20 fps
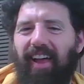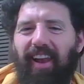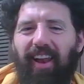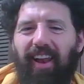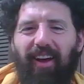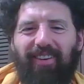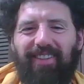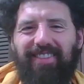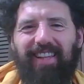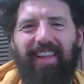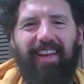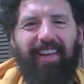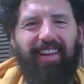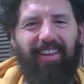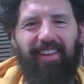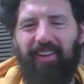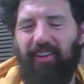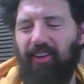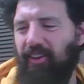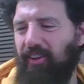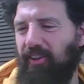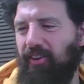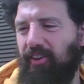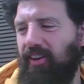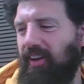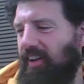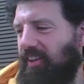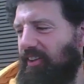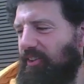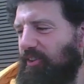And I was like,
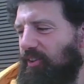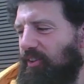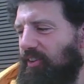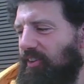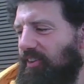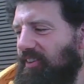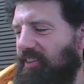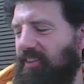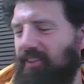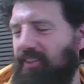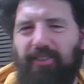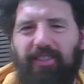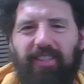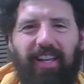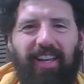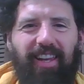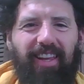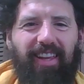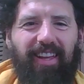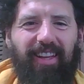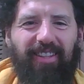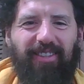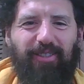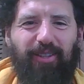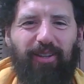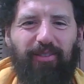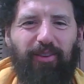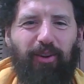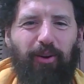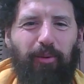you skinny kids who
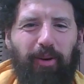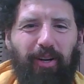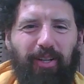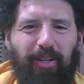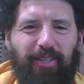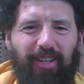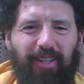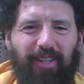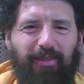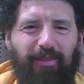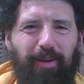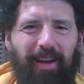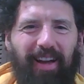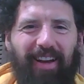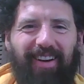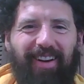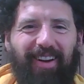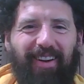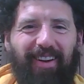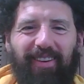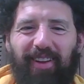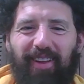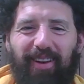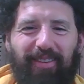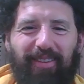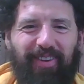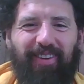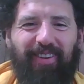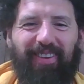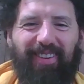have no martial arts background, none
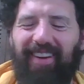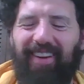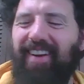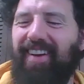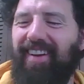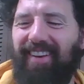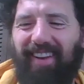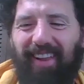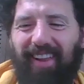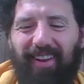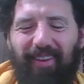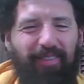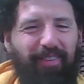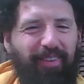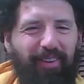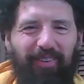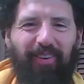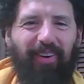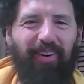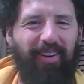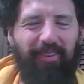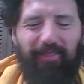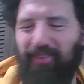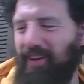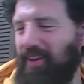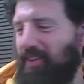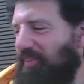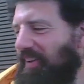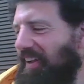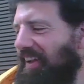of you want to
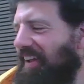fight me.